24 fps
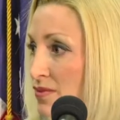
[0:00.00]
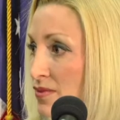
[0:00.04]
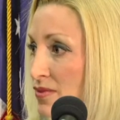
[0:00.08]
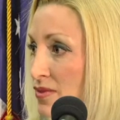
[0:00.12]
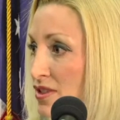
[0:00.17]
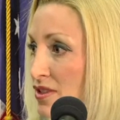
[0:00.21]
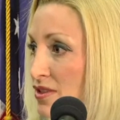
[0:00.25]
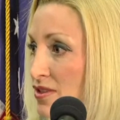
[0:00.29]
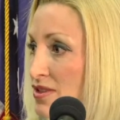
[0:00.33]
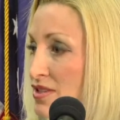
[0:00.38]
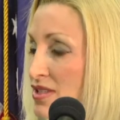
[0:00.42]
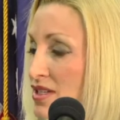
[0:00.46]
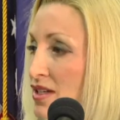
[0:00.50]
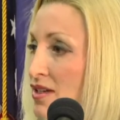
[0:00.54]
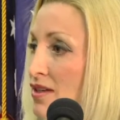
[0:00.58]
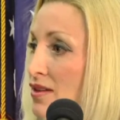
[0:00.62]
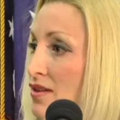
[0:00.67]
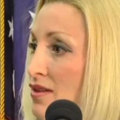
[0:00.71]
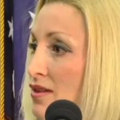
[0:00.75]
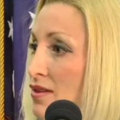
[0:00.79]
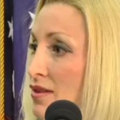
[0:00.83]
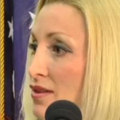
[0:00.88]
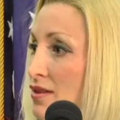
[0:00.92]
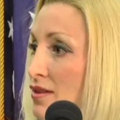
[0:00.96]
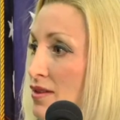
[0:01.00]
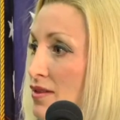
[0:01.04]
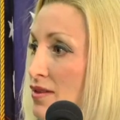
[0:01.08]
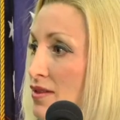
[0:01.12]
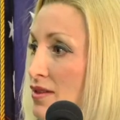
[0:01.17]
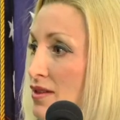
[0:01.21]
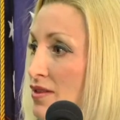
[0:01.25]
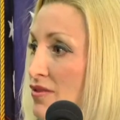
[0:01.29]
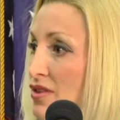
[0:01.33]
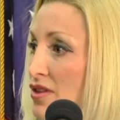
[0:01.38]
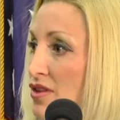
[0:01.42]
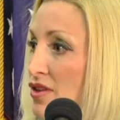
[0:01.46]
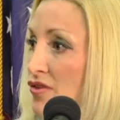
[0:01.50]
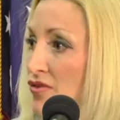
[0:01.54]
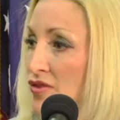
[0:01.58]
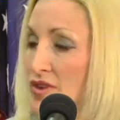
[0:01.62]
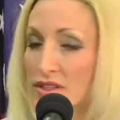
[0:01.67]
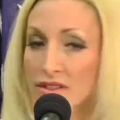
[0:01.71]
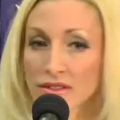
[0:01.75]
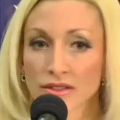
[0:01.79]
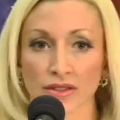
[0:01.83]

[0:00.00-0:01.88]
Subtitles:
You see, even though